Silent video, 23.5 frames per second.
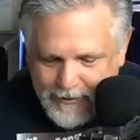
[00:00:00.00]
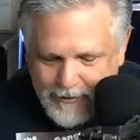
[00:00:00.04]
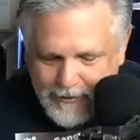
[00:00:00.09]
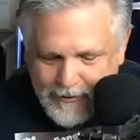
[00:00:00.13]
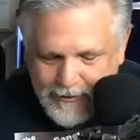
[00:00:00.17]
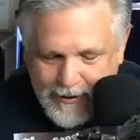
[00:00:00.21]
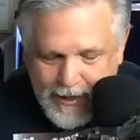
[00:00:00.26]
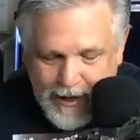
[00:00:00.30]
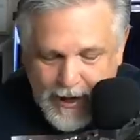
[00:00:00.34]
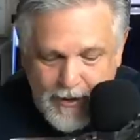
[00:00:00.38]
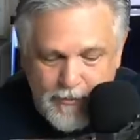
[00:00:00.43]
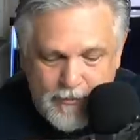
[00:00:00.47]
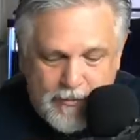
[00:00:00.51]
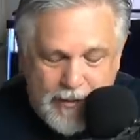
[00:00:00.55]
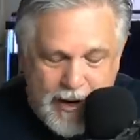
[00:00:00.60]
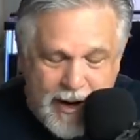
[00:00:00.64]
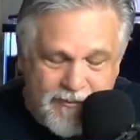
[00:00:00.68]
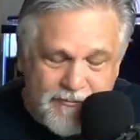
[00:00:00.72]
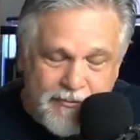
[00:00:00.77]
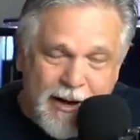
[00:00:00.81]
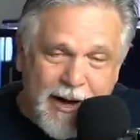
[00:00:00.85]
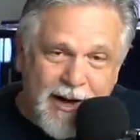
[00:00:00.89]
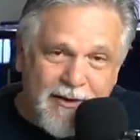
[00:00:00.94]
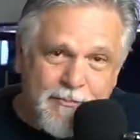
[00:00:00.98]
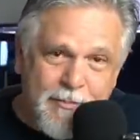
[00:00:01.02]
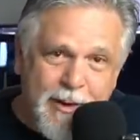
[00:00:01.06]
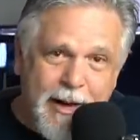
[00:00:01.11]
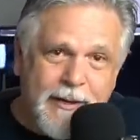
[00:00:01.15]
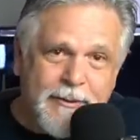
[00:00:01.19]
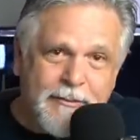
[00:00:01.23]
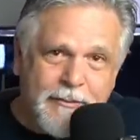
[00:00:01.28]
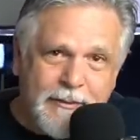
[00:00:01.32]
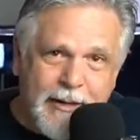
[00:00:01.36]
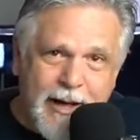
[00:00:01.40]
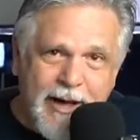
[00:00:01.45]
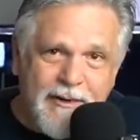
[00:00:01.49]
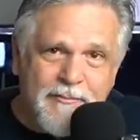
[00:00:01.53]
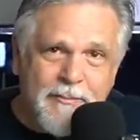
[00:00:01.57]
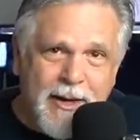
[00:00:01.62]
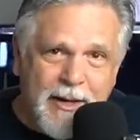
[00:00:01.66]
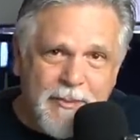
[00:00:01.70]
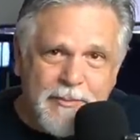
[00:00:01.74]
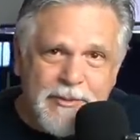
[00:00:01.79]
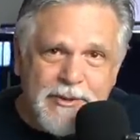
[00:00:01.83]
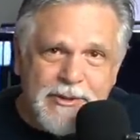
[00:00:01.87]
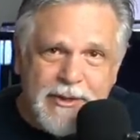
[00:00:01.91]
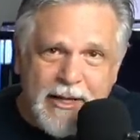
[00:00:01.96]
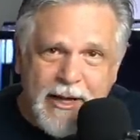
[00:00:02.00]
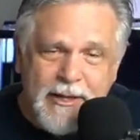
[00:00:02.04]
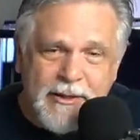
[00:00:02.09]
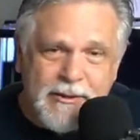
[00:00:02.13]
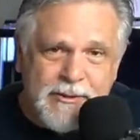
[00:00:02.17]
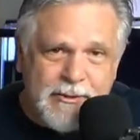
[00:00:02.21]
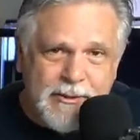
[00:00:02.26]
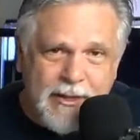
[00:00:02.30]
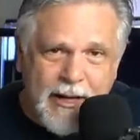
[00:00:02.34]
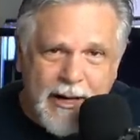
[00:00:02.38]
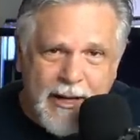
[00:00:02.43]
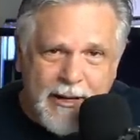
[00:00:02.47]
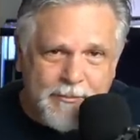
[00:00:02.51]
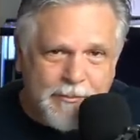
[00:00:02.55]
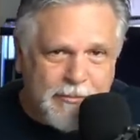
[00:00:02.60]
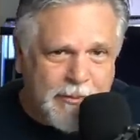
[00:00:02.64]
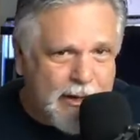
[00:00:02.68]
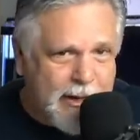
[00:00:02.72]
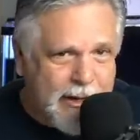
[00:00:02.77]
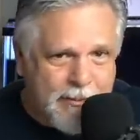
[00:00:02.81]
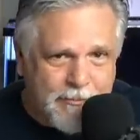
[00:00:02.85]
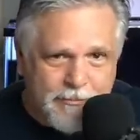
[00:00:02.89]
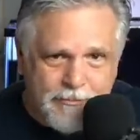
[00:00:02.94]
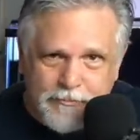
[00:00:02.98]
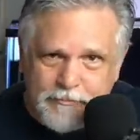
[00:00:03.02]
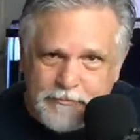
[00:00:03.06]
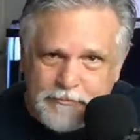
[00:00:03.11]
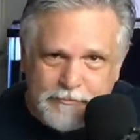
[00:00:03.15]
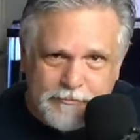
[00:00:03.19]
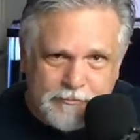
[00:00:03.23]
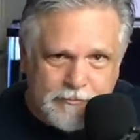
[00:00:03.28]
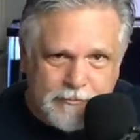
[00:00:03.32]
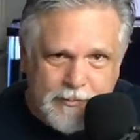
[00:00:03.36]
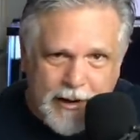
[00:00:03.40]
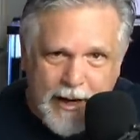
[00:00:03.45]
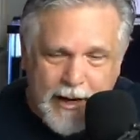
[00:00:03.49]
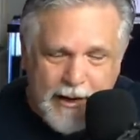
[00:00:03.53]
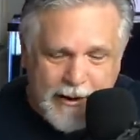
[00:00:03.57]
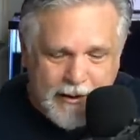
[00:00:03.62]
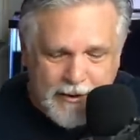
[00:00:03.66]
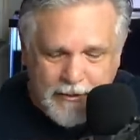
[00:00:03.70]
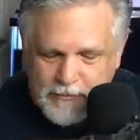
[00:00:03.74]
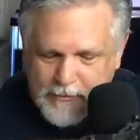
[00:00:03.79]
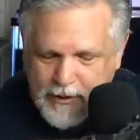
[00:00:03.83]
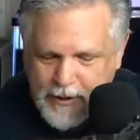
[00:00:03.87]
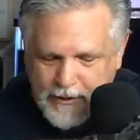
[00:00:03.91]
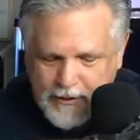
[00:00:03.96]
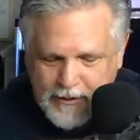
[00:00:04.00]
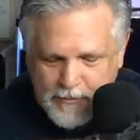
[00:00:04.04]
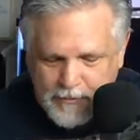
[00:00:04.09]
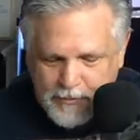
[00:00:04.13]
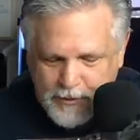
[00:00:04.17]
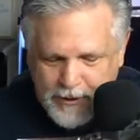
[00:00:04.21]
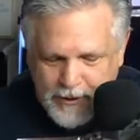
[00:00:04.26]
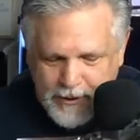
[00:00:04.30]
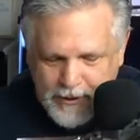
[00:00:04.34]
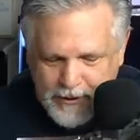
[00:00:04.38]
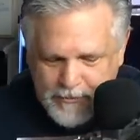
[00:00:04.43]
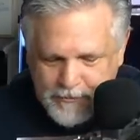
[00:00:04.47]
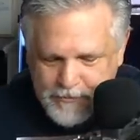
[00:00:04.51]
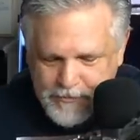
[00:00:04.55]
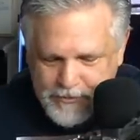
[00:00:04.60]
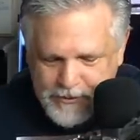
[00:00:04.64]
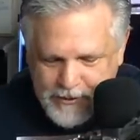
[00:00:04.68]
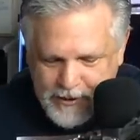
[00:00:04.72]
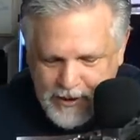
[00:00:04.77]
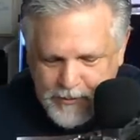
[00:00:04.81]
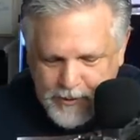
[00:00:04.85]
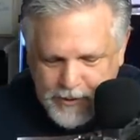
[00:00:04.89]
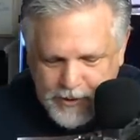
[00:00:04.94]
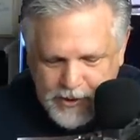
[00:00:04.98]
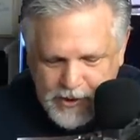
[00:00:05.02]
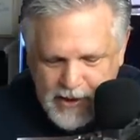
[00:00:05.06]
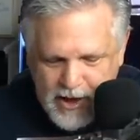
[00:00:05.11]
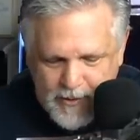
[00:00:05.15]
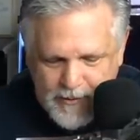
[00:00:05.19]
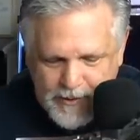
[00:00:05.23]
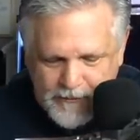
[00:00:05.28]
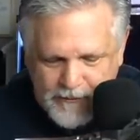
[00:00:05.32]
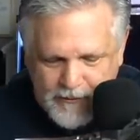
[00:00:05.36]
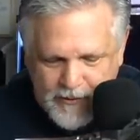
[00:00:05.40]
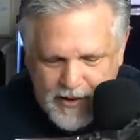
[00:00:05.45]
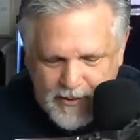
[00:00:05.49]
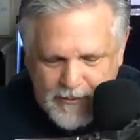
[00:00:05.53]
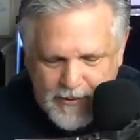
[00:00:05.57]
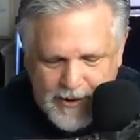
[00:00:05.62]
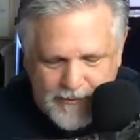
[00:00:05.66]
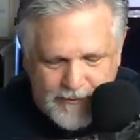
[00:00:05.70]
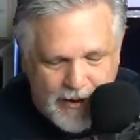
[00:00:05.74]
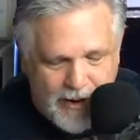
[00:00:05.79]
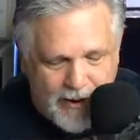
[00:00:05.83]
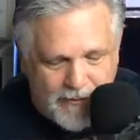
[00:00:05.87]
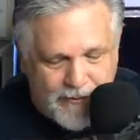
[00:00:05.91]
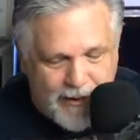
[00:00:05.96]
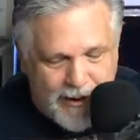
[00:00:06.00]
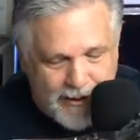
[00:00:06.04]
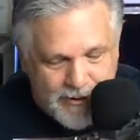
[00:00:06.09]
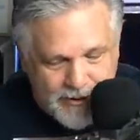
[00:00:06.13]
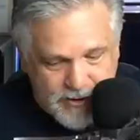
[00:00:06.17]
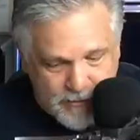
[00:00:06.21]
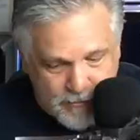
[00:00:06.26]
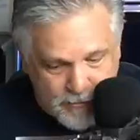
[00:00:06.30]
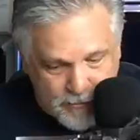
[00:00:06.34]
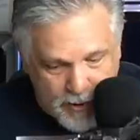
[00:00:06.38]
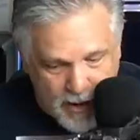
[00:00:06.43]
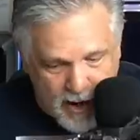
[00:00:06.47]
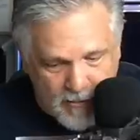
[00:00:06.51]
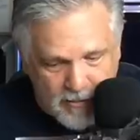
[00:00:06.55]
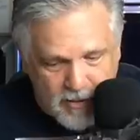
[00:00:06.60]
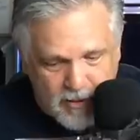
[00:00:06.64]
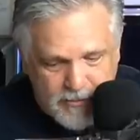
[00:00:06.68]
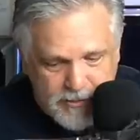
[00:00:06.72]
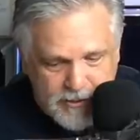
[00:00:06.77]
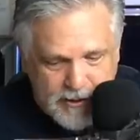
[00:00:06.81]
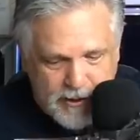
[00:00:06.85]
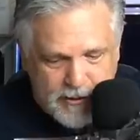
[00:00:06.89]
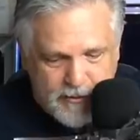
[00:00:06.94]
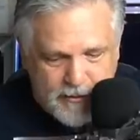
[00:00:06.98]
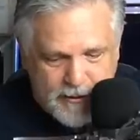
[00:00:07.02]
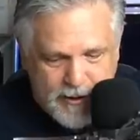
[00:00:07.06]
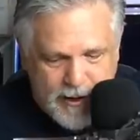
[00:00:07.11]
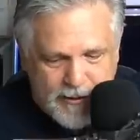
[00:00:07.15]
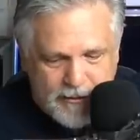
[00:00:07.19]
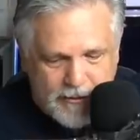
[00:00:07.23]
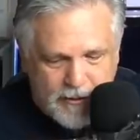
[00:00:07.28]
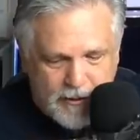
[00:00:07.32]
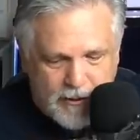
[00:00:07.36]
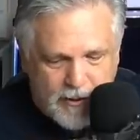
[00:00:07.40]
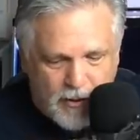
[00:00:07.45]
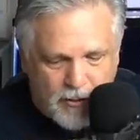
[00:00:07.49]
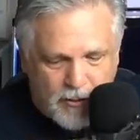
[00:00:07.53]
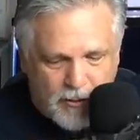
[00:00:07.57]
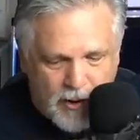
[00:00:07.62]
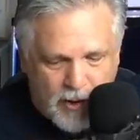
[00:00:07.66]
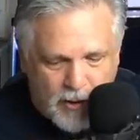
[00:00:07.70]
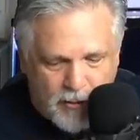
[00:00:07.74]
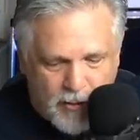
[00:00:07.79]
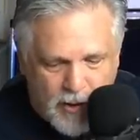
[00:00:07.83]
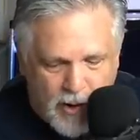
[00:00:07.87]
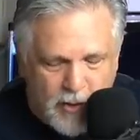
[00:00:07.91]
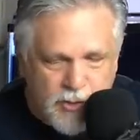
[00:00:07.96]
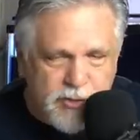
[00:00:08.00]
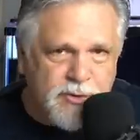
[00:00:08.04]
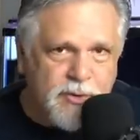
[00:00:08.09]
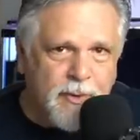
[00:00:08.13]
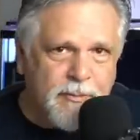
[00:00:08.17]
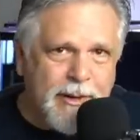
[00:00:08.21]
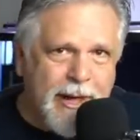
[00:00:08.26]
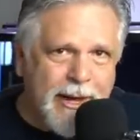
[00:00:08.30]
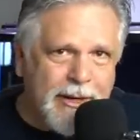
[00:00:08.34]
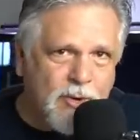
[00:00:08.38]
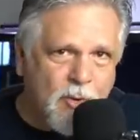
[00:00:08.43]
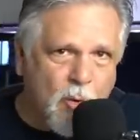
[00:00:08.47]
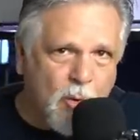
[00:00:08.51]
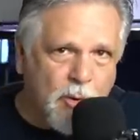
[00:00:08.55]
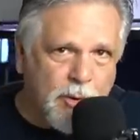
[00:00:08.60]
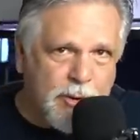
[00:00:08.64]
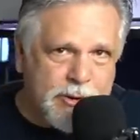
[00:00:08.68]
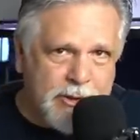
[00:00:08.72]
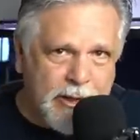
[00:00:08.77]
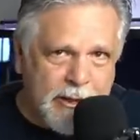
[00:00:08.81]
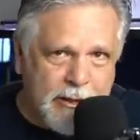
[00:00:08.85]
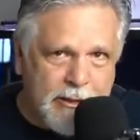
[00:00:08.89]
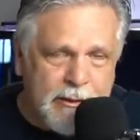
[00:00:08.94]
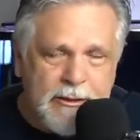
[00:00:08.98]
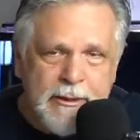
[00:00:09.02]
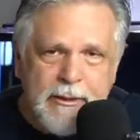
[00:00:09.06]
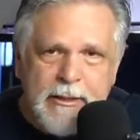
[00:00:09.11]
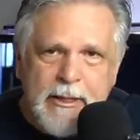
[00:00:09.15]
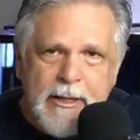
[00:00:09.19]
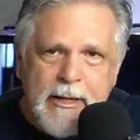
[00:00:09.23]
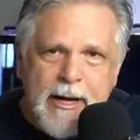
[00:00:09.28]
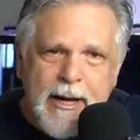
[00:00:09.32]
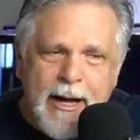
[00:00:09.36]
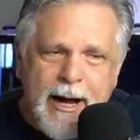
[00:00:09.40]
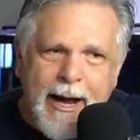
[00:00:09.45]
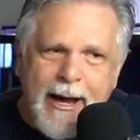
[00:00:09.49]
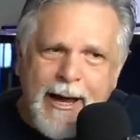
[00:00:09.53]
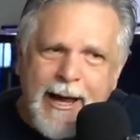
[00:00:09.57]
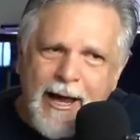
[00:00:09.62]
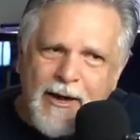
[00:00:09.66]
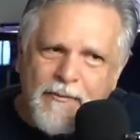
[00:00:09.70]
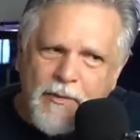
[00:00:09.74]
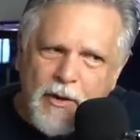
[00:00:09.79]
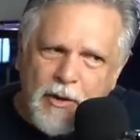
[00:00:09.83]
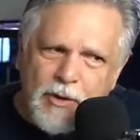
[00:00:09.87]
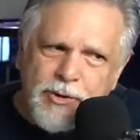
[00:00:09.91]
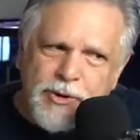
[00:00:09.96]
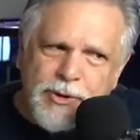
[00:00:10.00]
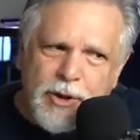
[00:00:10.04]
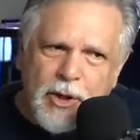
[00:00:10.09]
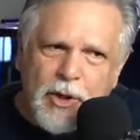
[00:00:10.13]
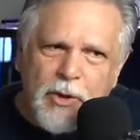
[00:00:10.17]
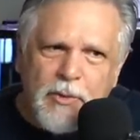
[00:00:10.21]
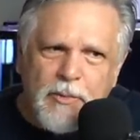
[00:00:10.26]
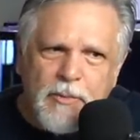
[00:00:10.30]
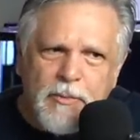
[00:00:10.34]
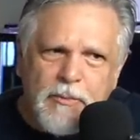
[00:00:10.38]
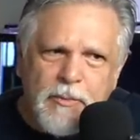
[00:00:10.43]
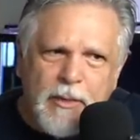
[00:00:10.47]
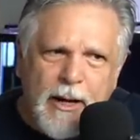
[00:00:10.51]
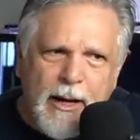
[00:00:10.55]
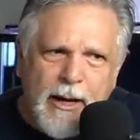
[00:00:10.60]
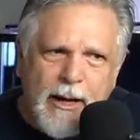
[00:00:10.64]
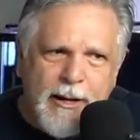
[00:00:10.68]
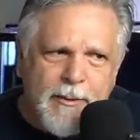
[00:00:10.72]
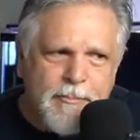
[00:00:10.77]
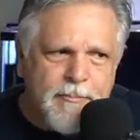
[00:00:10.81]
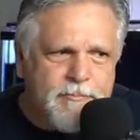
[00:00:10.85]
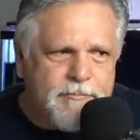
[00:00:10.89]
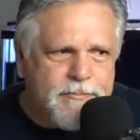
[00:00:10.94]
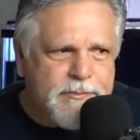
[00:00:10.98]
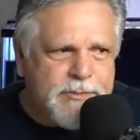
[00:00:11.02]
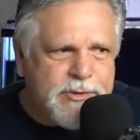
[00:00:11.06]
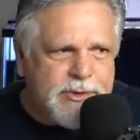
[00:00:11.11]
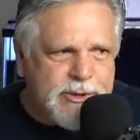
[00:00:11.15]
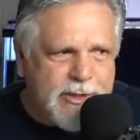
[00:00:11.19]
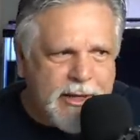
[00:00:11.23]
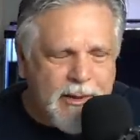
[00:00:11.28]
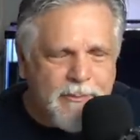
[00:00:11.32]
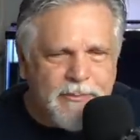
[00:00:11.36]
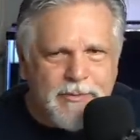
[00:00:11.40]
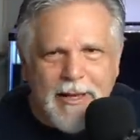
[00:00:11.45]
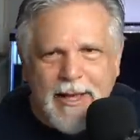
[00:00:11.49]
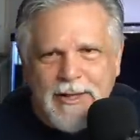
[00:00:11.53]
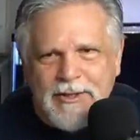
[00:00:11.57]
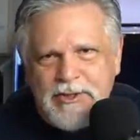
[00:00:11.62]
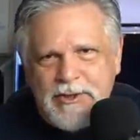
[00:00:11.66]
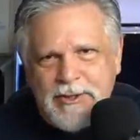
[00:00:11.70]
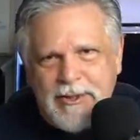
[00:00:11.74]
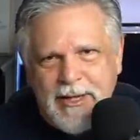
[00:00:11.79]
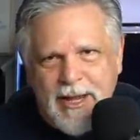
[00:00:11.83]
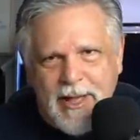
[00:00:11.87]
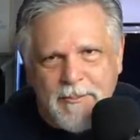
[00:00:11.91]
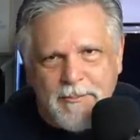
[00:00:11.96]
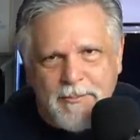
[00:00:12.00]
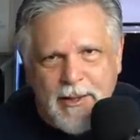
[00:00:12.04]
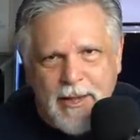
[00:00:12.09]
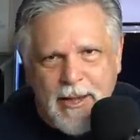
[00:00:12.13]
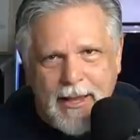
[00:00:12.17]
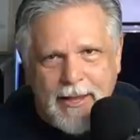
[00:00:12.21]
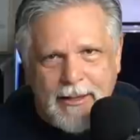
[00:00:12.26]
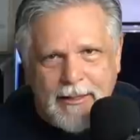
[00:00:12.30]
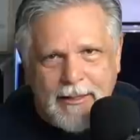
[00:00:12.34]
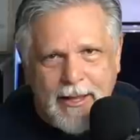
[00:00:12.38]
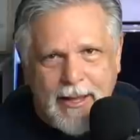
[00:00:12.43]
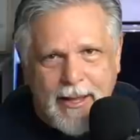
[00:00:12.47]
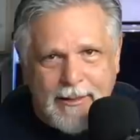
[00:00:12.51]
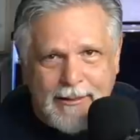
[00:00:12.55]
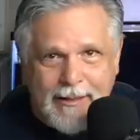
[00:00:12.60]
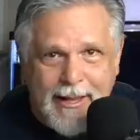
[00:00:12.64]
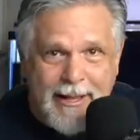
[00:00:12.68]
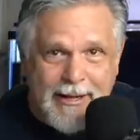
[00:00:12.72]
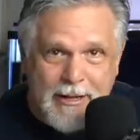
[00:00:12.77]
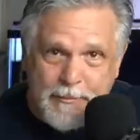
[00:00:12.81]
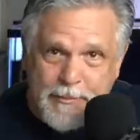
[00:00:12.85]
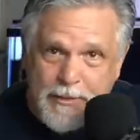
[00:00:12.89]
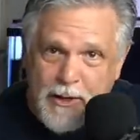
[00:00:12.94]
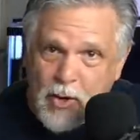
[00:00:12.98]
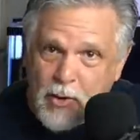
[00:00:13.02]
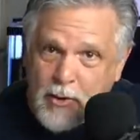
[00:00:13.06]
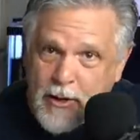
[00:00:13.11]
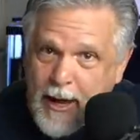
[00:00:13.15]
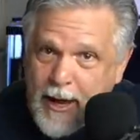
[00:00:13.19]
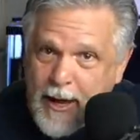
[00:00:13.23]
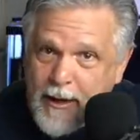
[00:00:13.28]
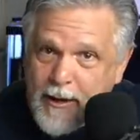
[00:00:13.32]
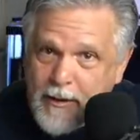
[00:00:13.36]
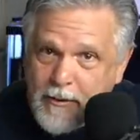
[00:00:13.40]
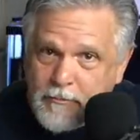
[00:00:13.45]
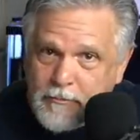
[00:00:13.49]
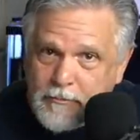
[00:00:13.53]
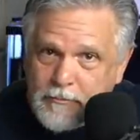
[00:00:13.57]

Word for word: yeah, I've made mistakes. I completely see where you're coming from. I've had some problems that arose from not quarantine. I have also skipped that step and had it be okay.